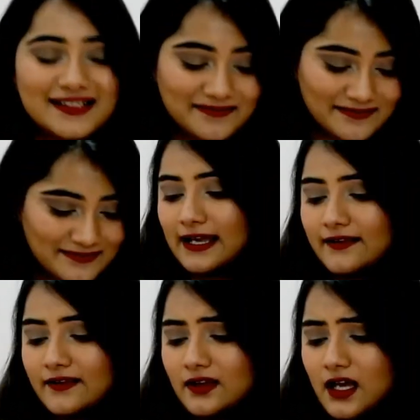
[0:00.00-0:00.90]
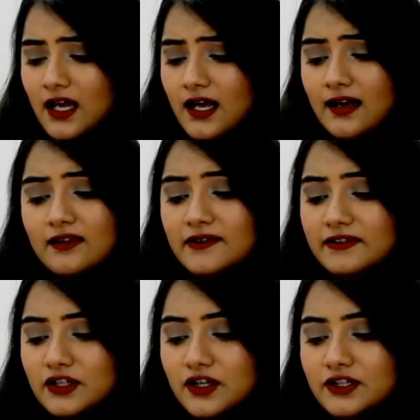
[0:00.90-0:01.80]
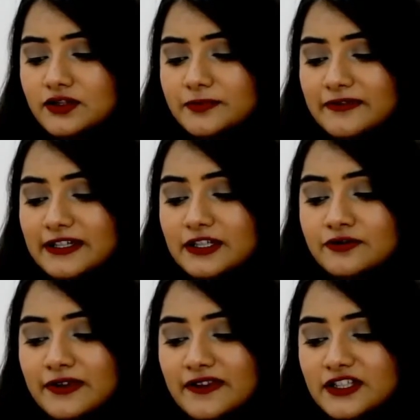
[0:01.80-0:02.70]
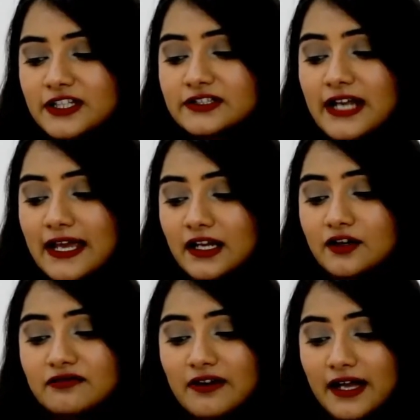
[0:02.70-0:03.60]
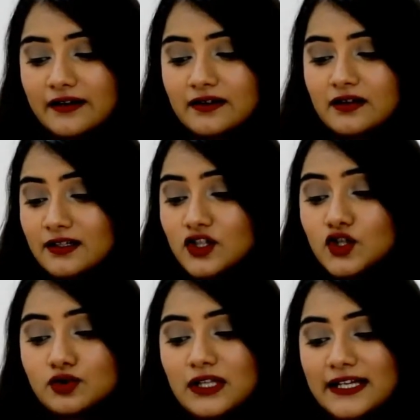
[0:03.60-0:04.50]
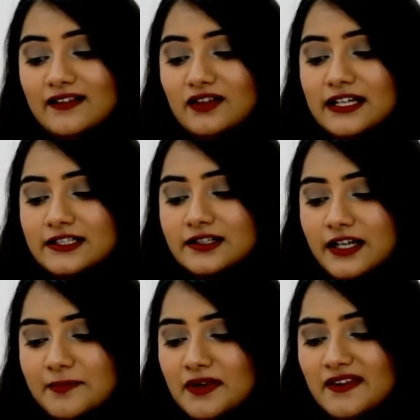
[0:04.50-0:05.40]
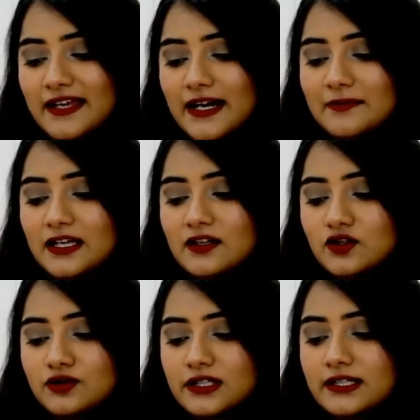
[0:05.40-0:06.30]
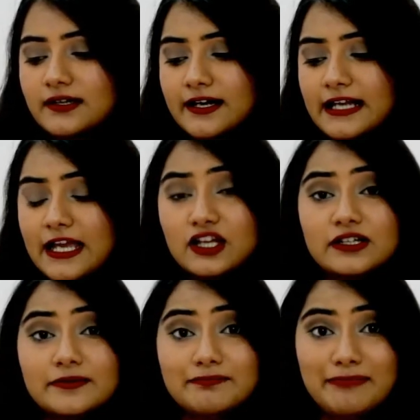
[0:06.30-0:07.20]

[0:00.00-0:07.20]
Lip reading: It has a swivel cord to prevent twisting and tangling of wire, cool insulated tip, ceramic coated rectangular